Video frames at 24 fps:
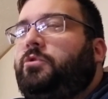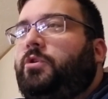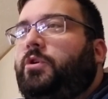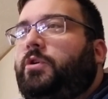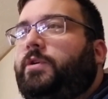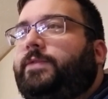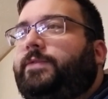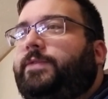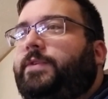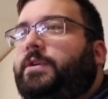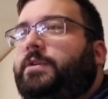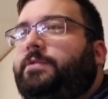
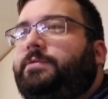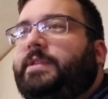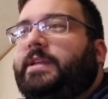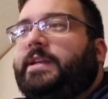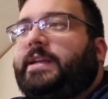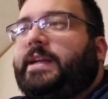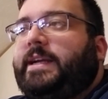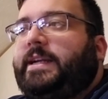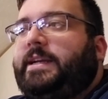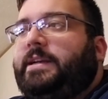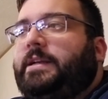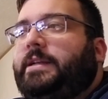overall, the
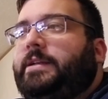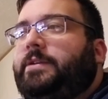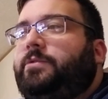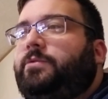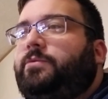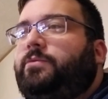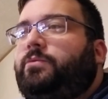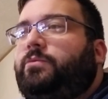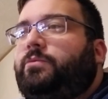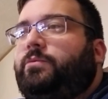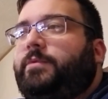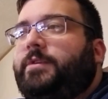night
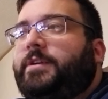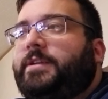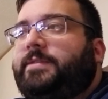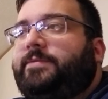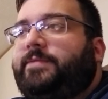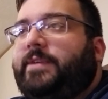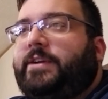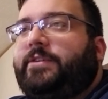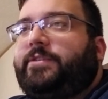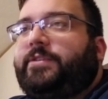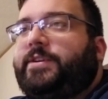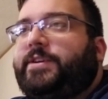was
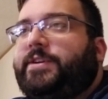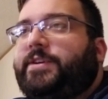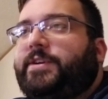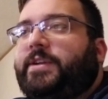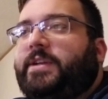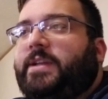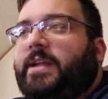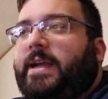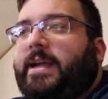very good.